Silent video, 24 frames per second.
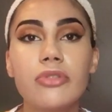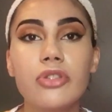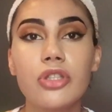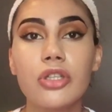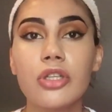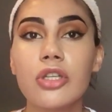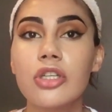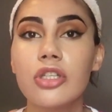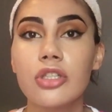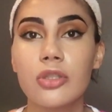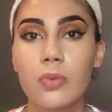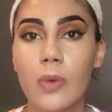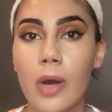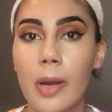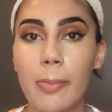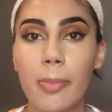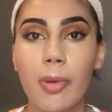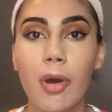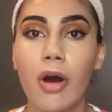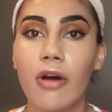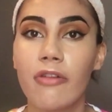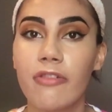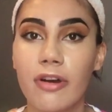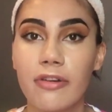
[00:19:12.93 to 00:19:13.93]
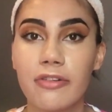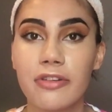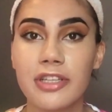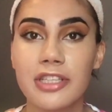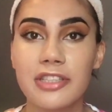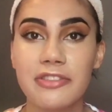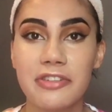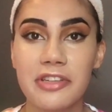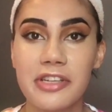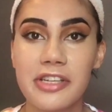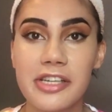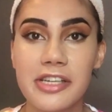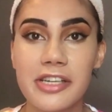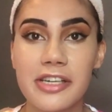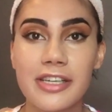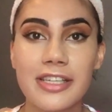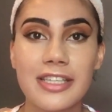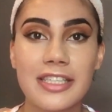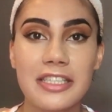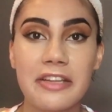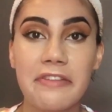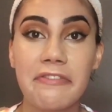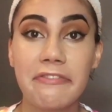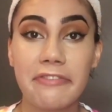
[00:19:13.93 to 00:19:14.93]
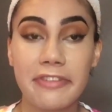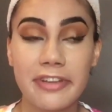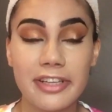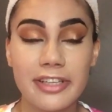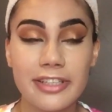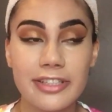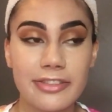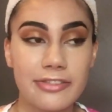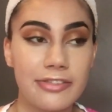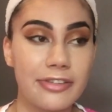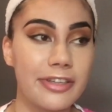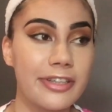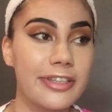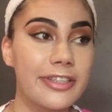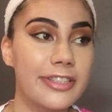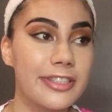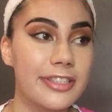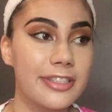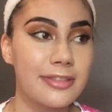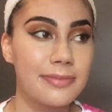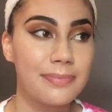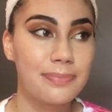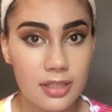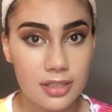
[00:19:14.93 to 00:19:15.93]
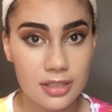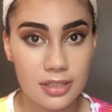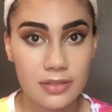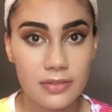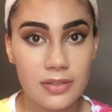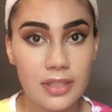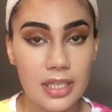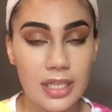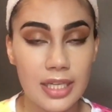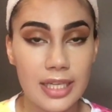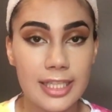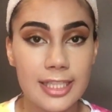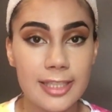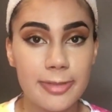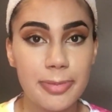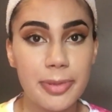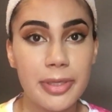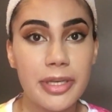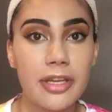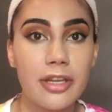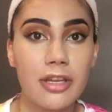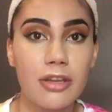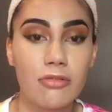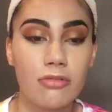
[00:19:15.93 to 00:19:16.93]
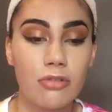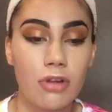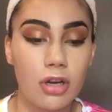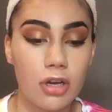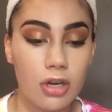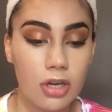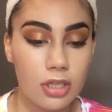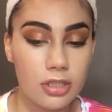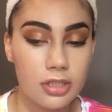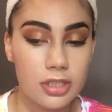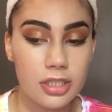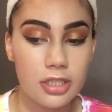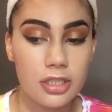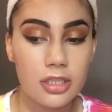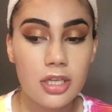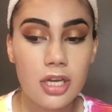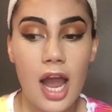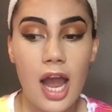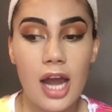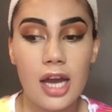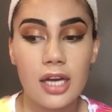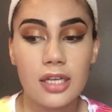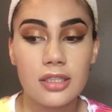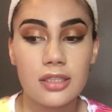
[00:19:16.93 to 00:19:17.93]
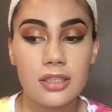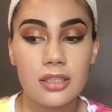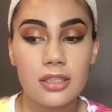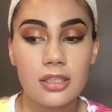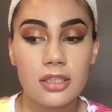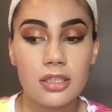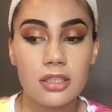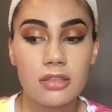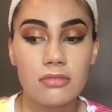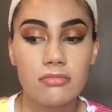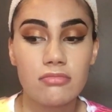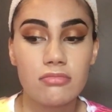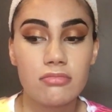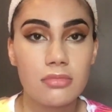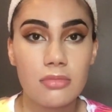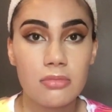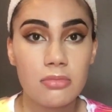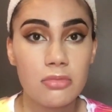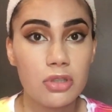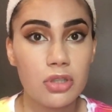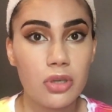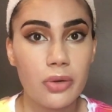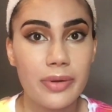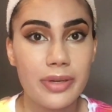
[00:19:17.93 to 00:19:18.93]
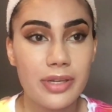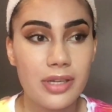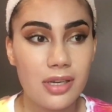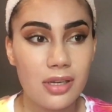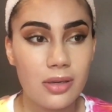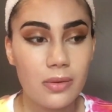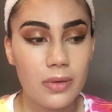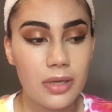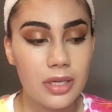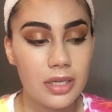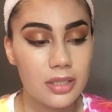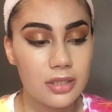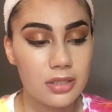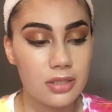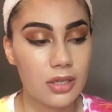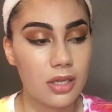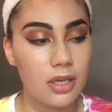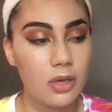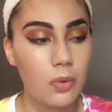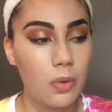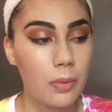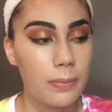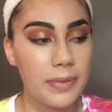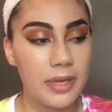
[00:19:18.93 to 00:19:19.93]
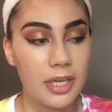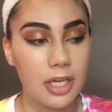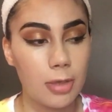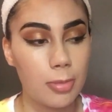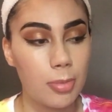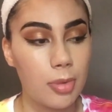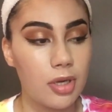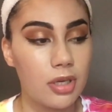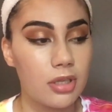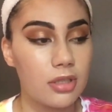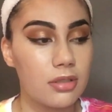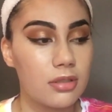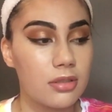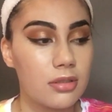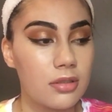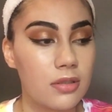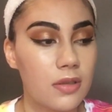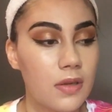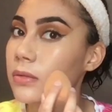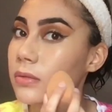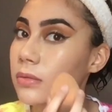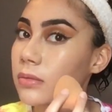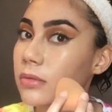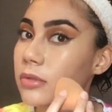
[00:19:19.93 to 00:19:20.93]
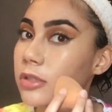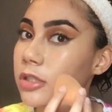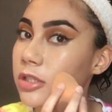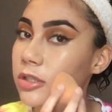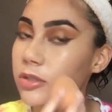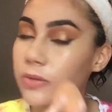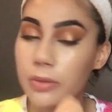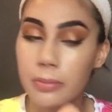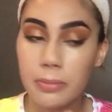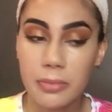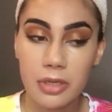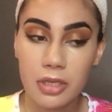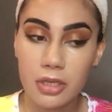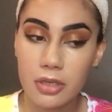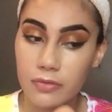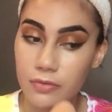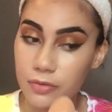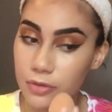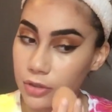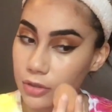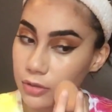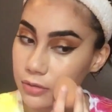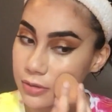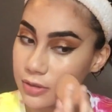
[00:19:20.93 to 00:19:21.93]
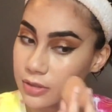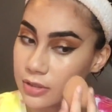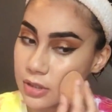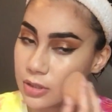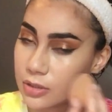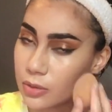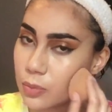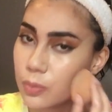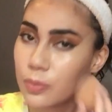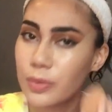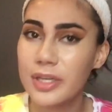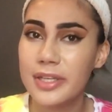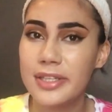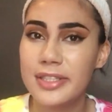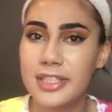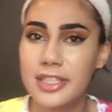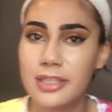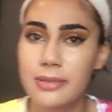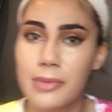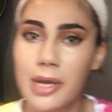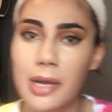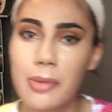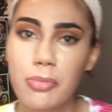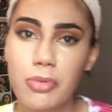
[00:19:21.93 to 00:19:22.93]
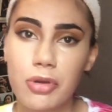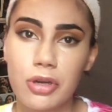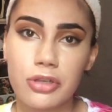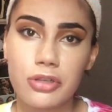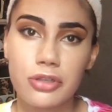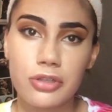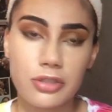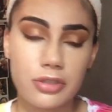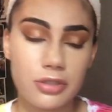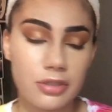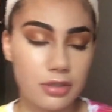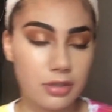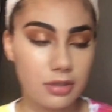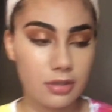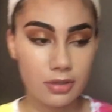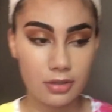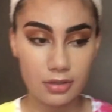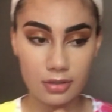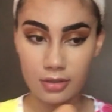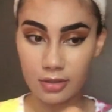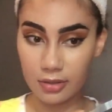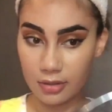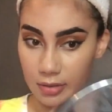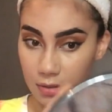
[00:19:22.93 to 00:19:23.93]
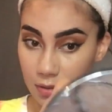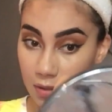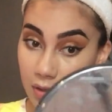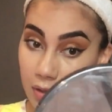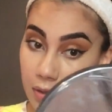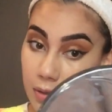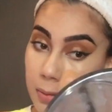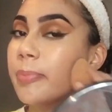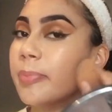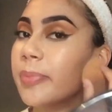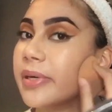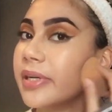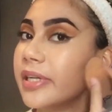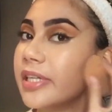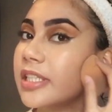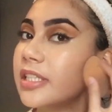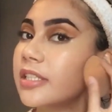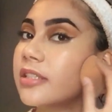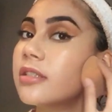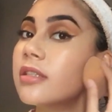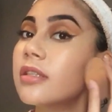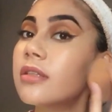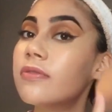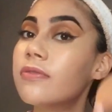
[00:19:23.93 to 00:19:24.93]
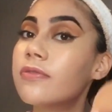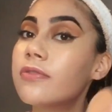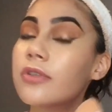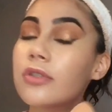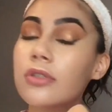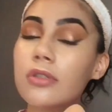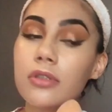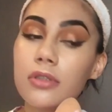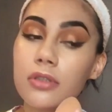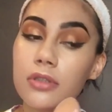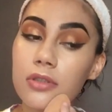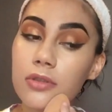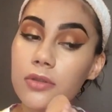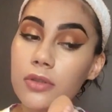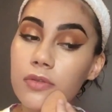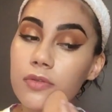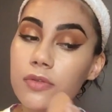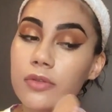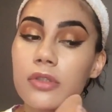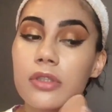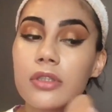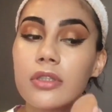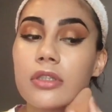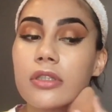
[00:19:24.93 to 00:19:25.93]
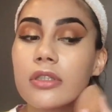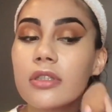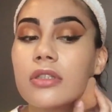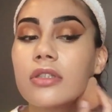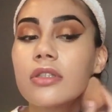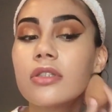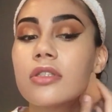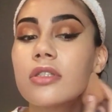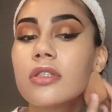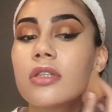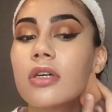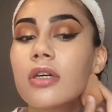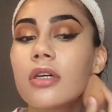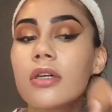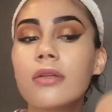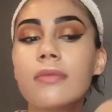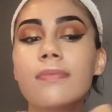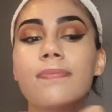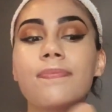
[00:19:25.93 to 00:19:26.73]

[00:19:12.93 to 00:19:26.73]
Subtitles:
gonna just wipe it off after the video because it feels gross because of the layers being in the wrong order, and I'm not going anywhere, so I don't want makeup on. I'm just doing makeup for no reason, wasting my products, but it's fun to do a video, so.